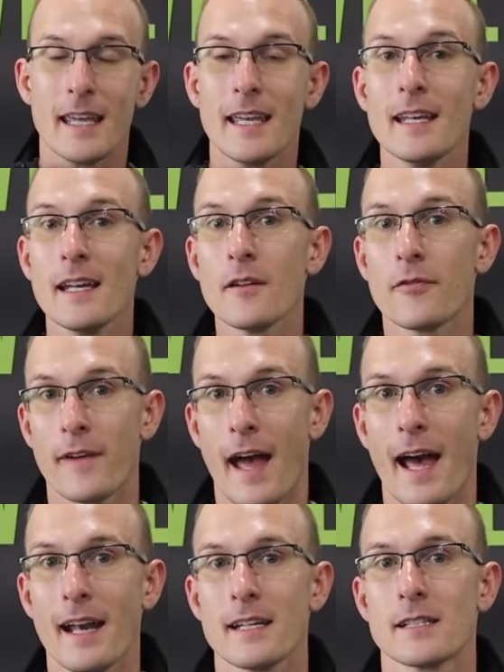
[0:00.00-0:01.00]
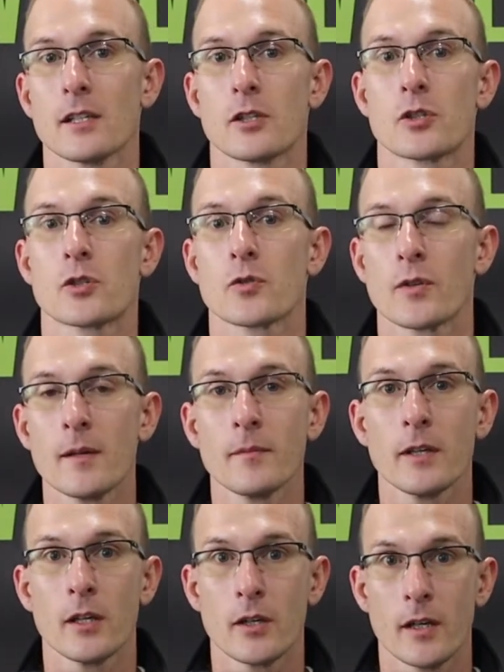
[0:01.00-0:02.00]
Eating fat is
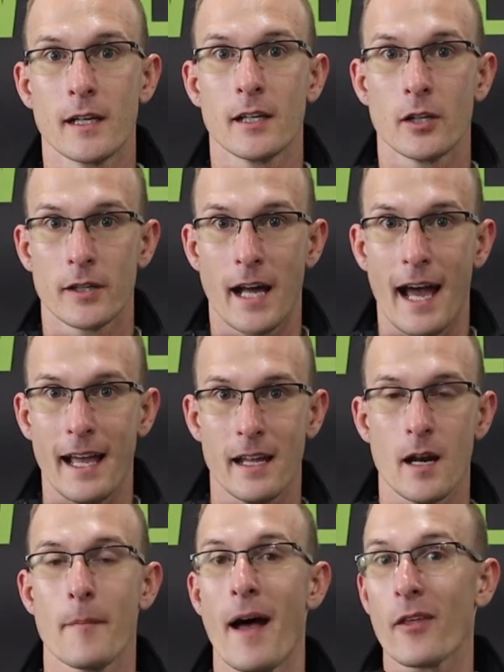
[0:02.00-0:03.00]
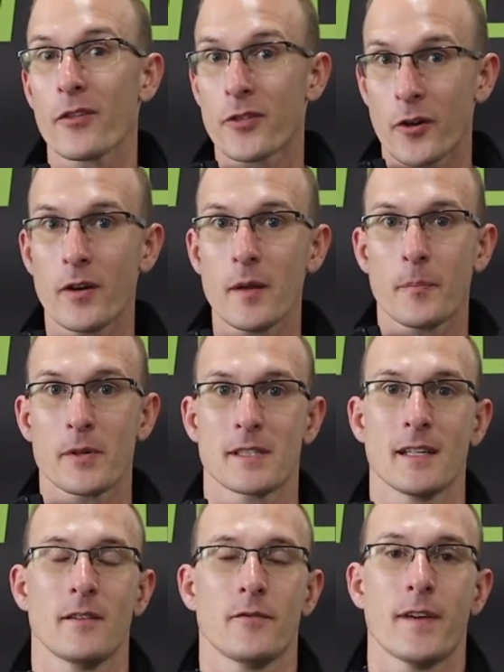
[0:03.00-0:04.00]
extremely good in your diet. About
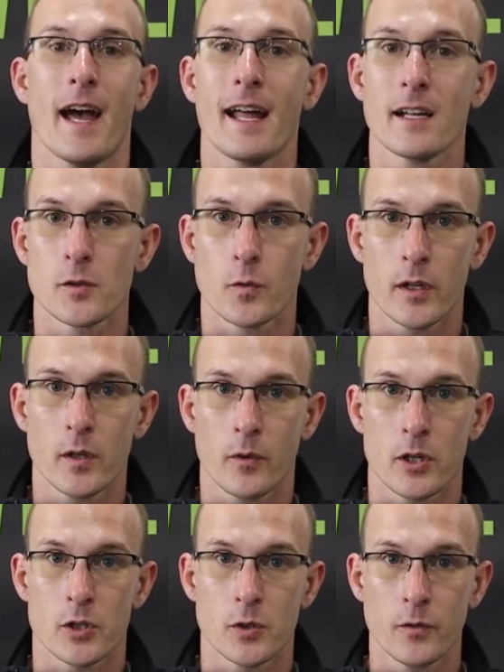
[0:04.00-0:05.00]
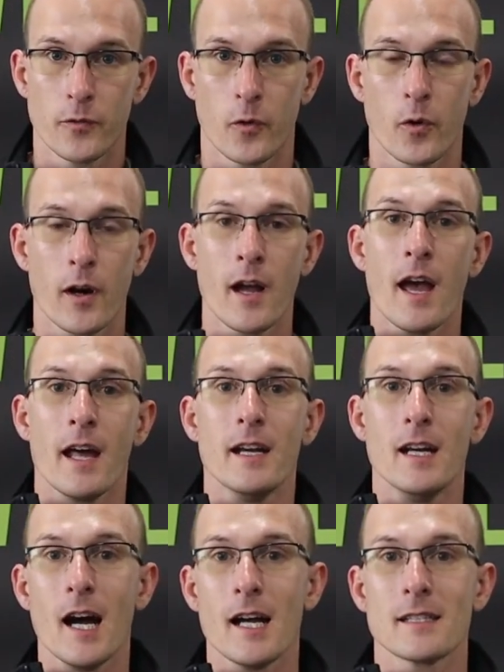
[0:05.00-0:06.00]
30% fat is what you want to shoot for.
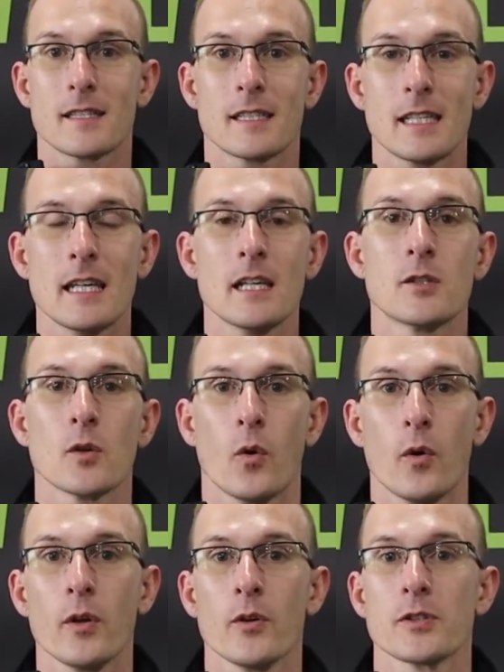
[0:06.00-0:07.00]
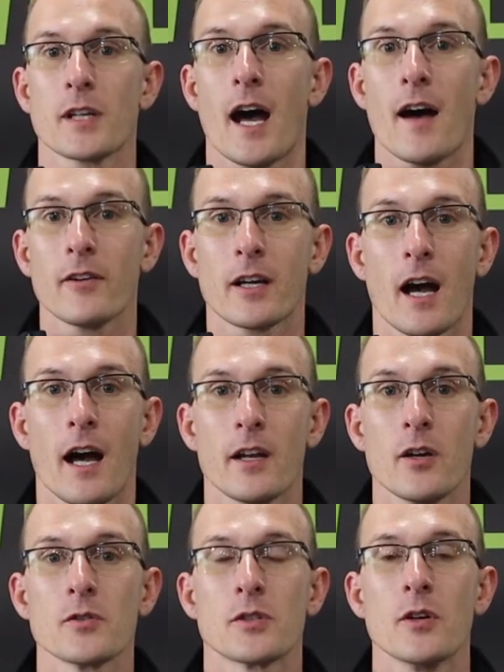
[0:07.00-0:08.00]
Nuts, seeds, oils,
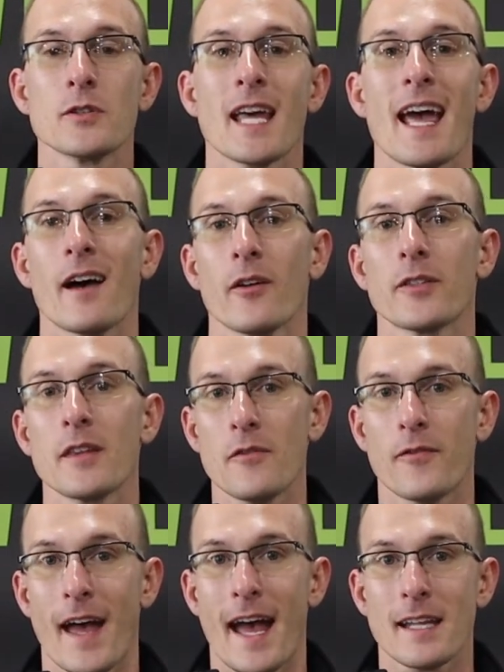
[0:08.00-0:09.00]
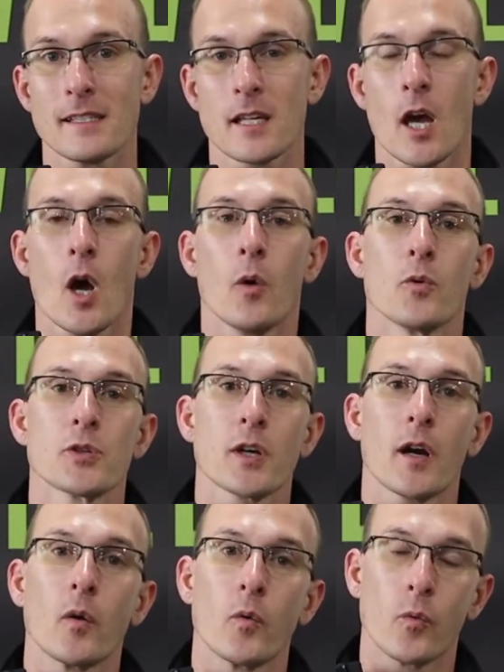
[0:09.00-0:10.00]
avocados, those healthy fats will
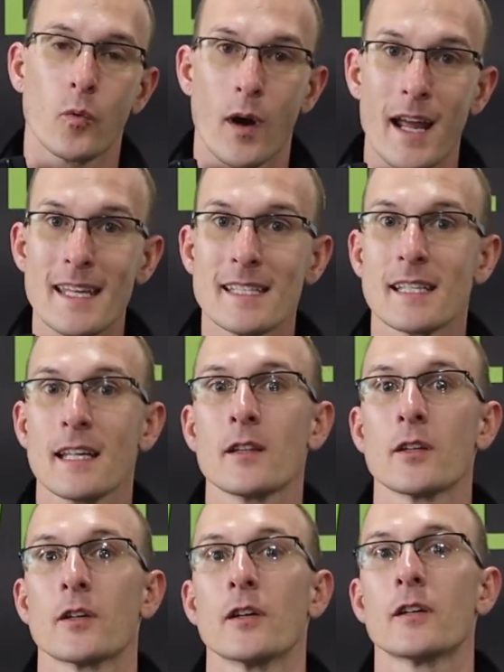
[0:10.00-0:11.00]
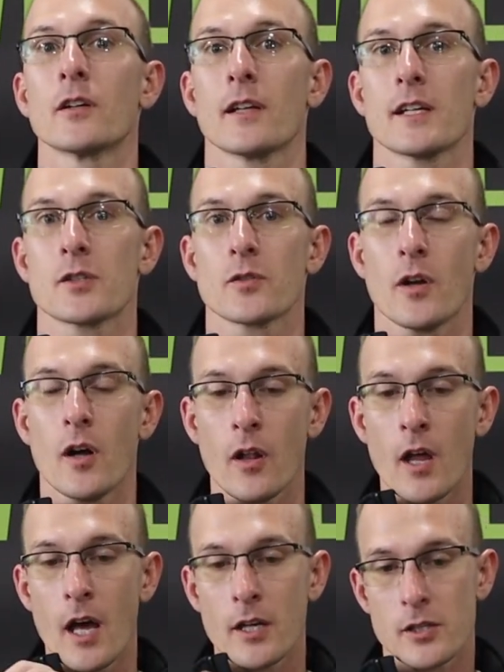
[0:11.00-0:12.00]
start raising the good
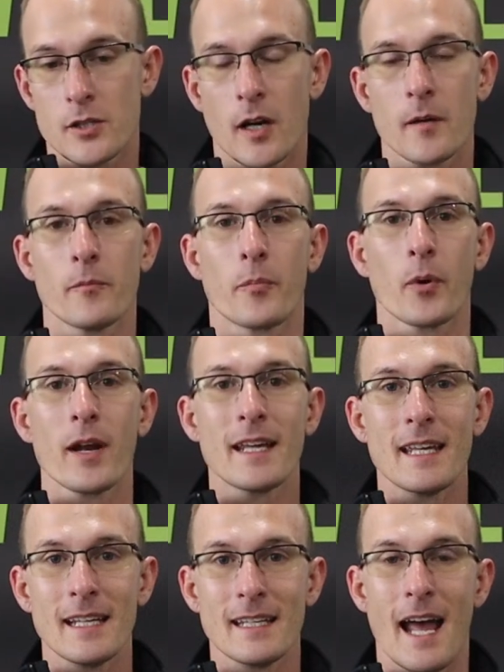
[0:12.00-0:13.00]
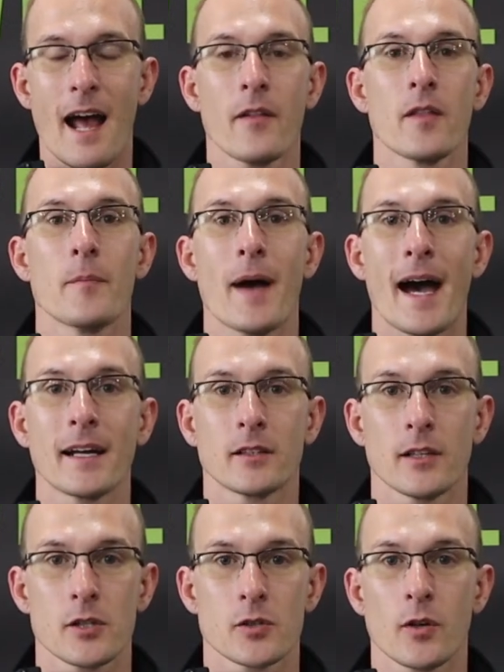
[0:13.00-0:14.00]
cholesterol to start breaking down the bad
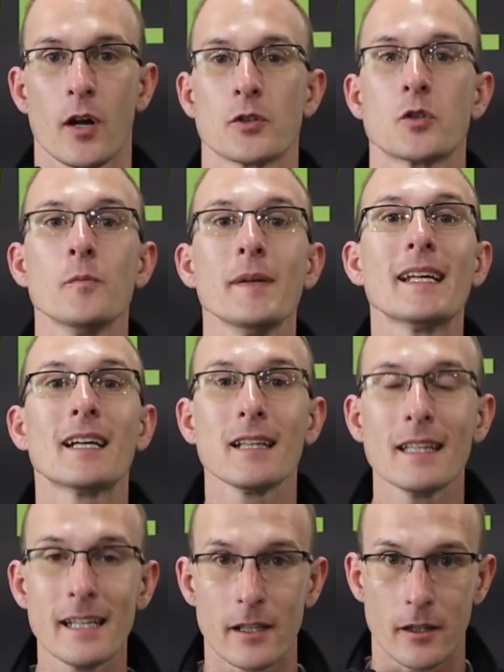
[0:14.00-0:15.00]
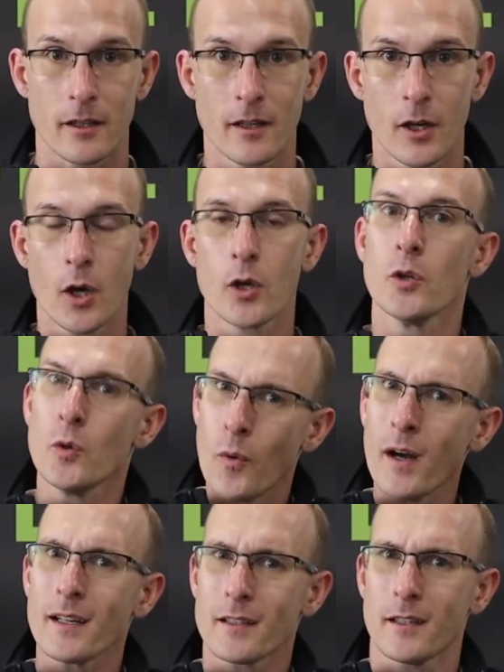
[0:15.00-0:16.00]
cholesterol. To be clear, you
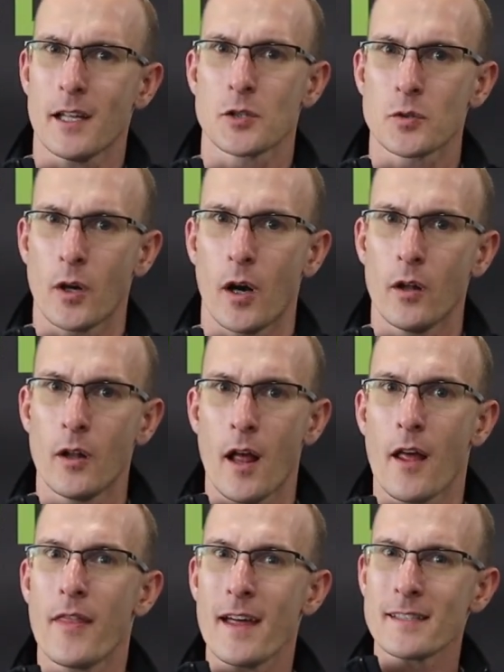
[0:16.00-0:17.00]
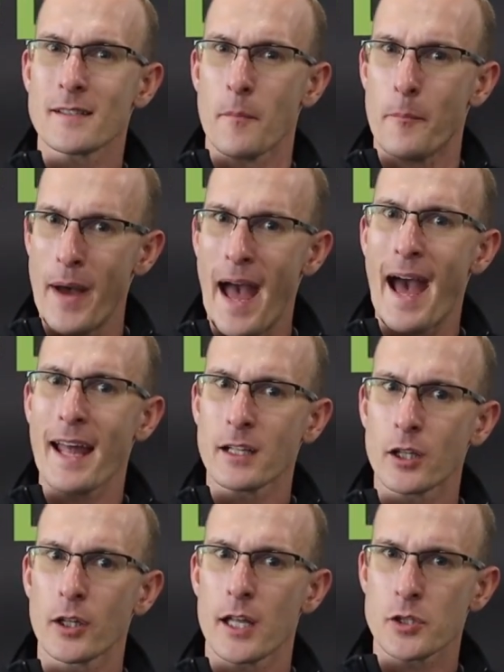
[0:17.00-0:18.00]
want cholesterol. This
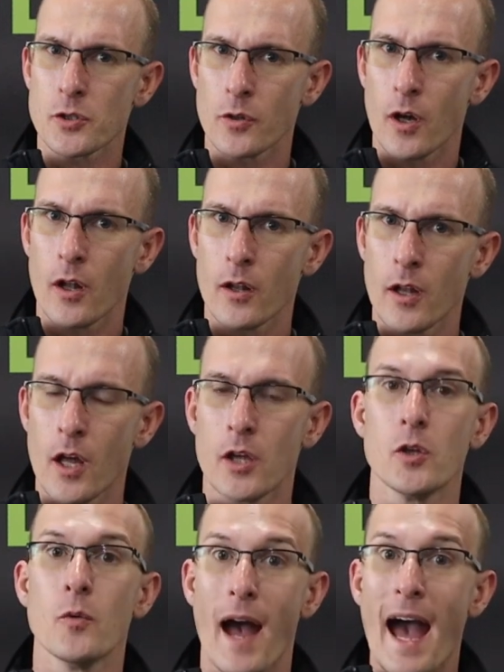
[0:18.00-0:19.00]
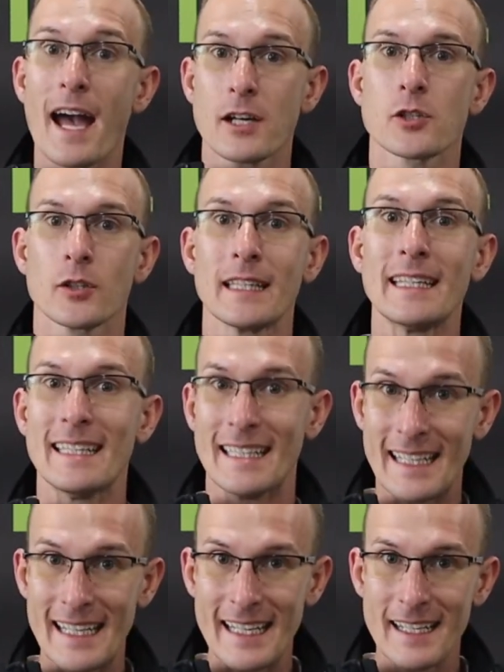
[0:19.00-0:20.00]
bad cholesterol you actually
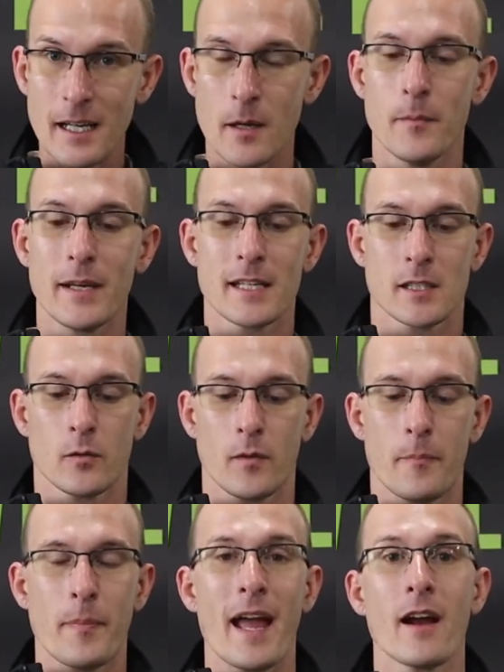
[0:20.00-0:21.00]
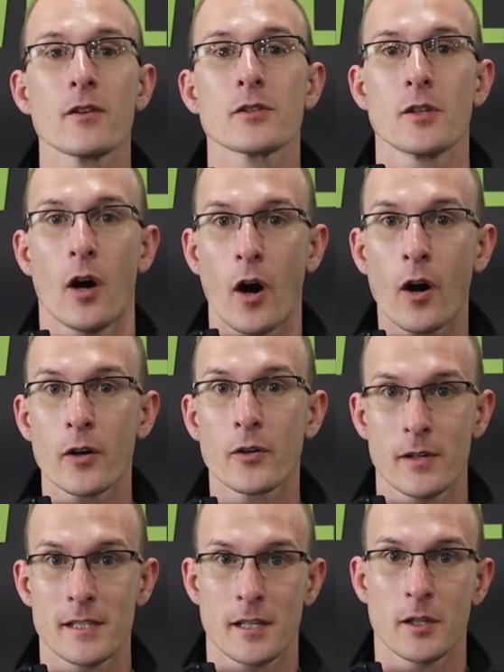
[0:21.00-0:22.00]
need because it repairs the
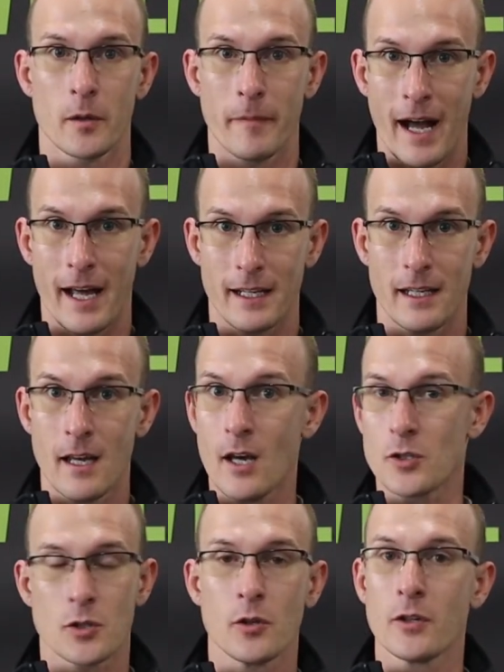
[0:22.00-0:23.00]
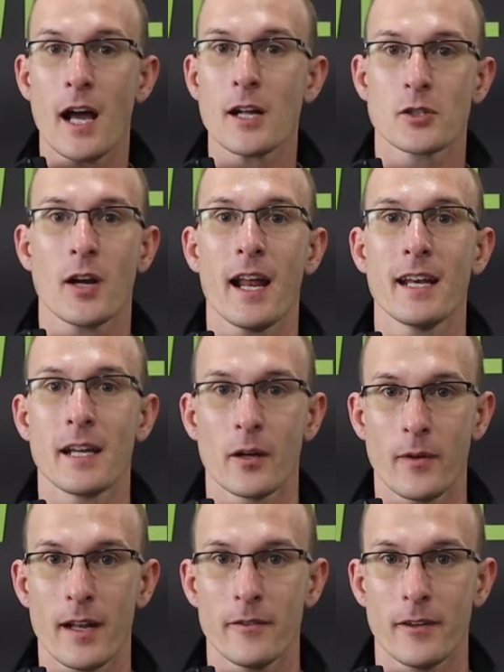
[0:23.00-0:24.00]
arteries in your body. So you're not trying to
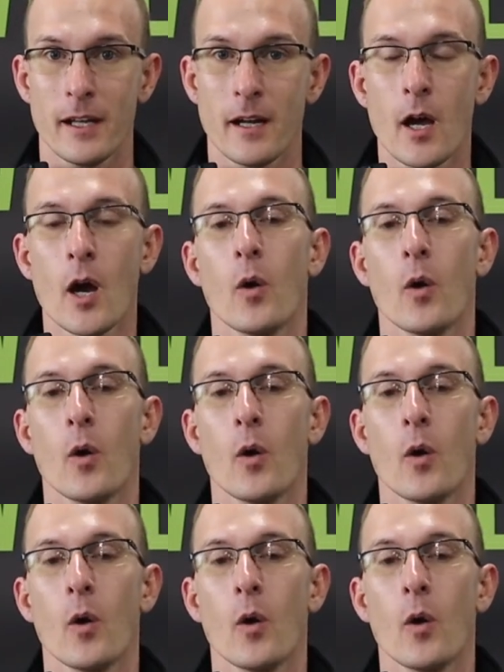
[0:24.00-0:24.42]
get rid of it.